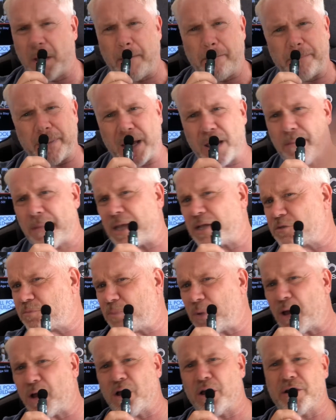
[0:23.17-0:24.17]
BMX
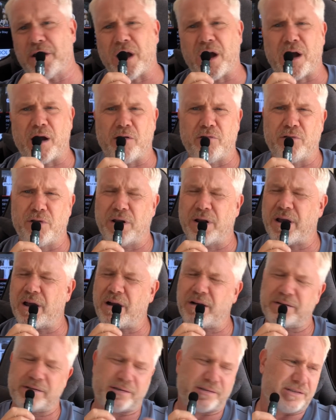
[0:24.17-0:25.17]

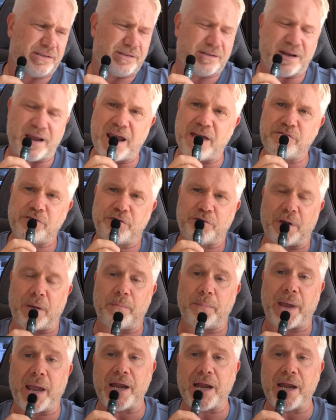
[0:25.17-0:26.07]
burner, just everything. But